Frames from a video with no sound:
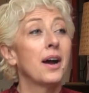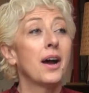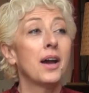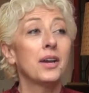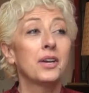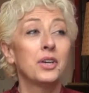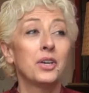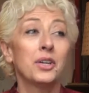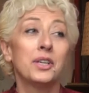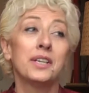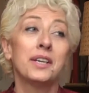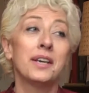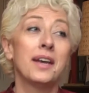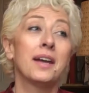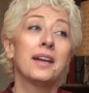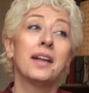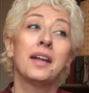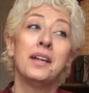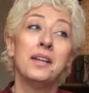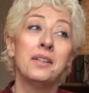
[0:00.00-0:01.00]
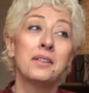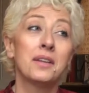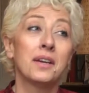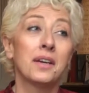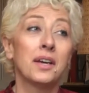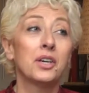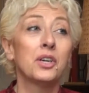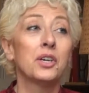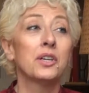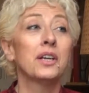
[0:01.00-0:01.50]
I couldn't get
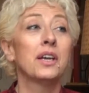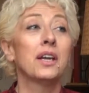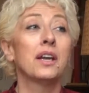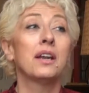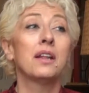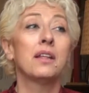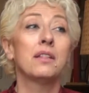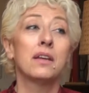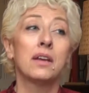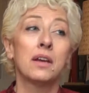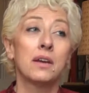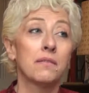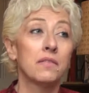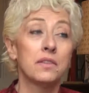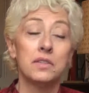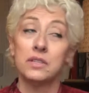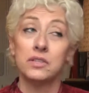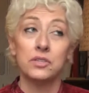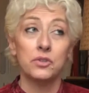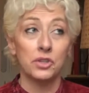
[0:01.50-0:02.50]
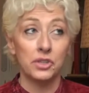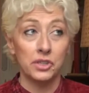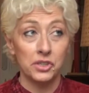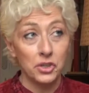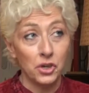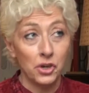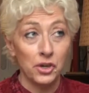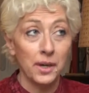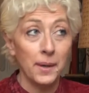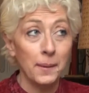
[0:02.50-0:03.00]
anything. I couldn't get anything out of the district
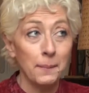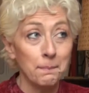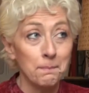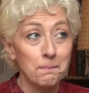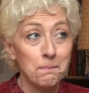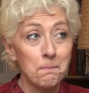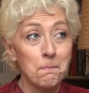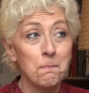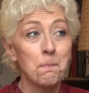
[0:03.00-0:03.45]
attorney.